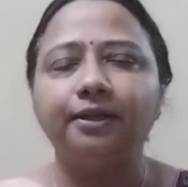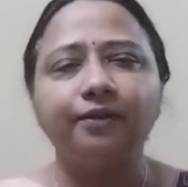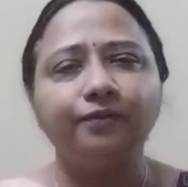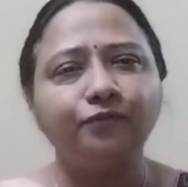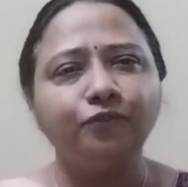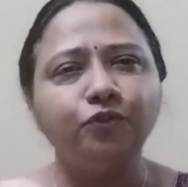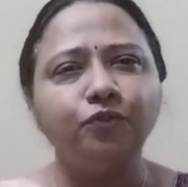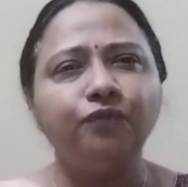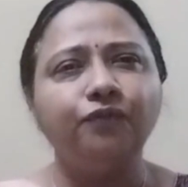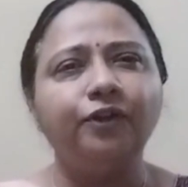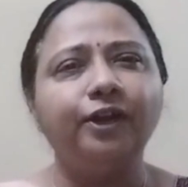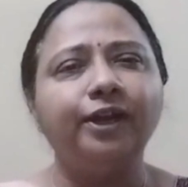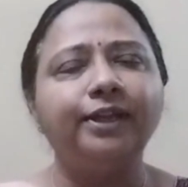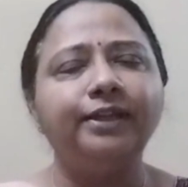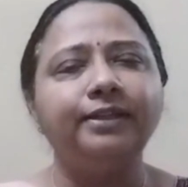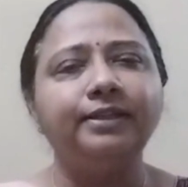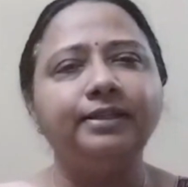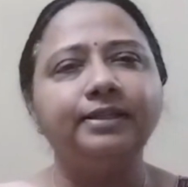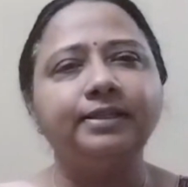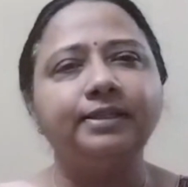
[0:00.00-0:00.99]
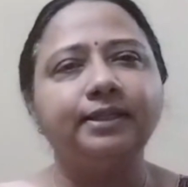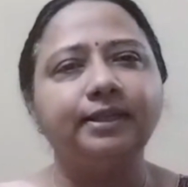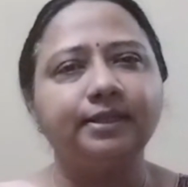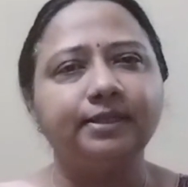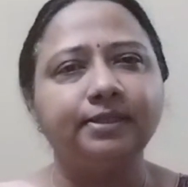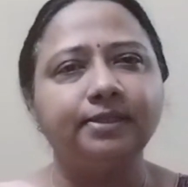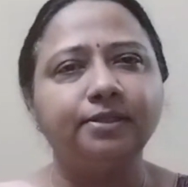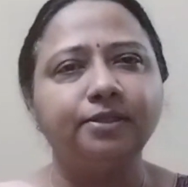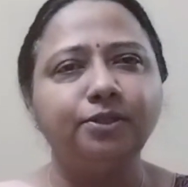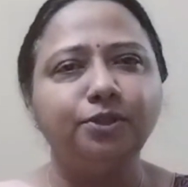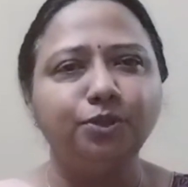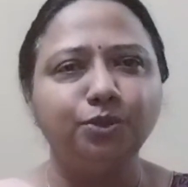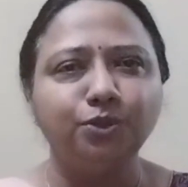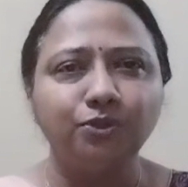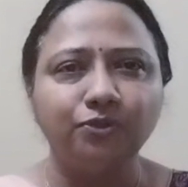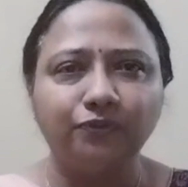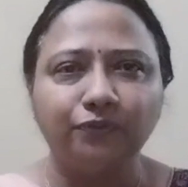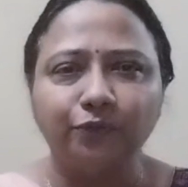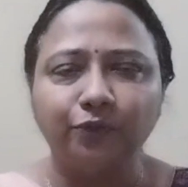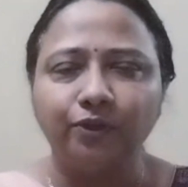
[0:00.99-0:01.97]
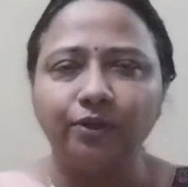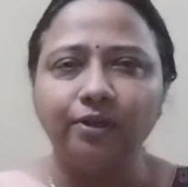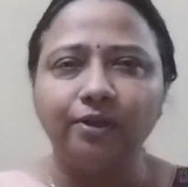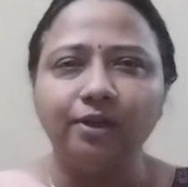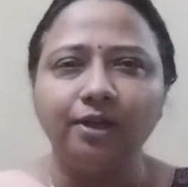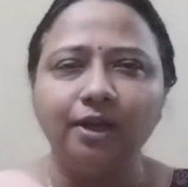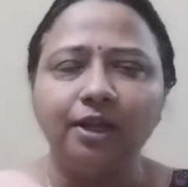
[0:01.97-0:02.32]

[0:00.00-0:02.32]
if you find this lesson useful,